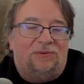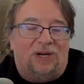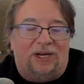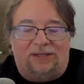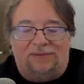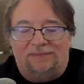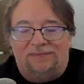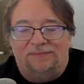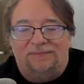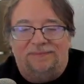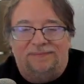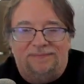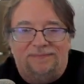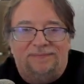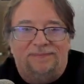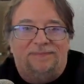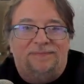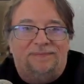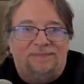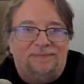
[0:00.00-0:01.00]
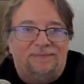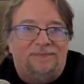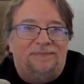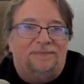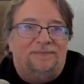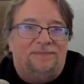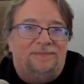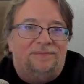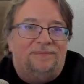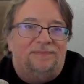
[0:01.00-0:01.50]

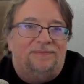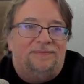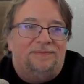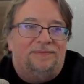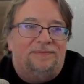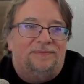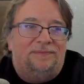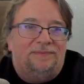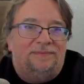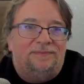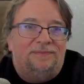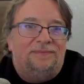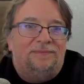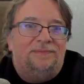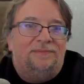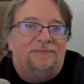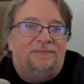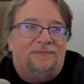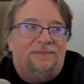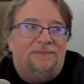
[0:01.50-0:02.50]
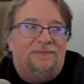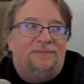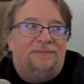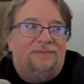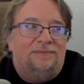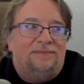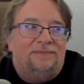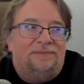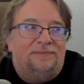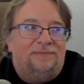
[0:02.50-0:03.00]

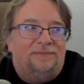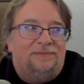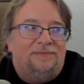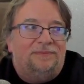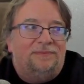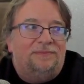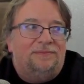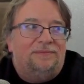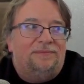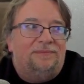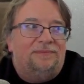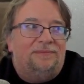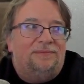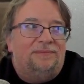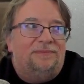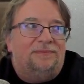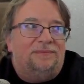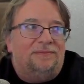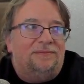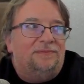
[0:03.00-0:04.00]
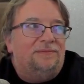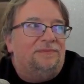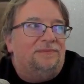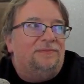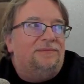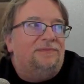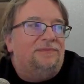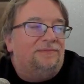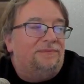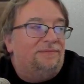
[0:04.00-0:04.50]

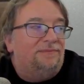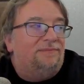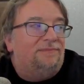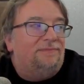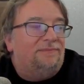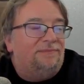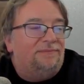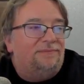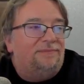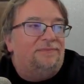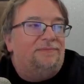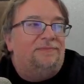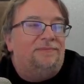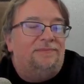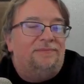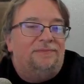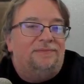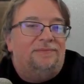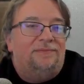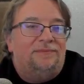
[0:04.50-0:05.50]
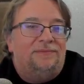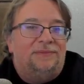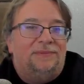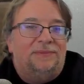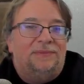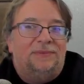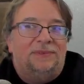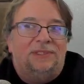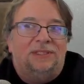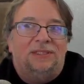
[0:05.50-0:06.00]

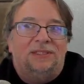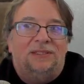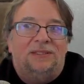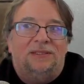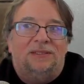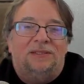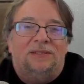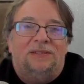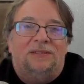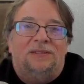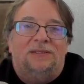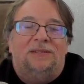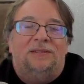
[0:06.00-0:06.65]
No words are spoken by the person on screen.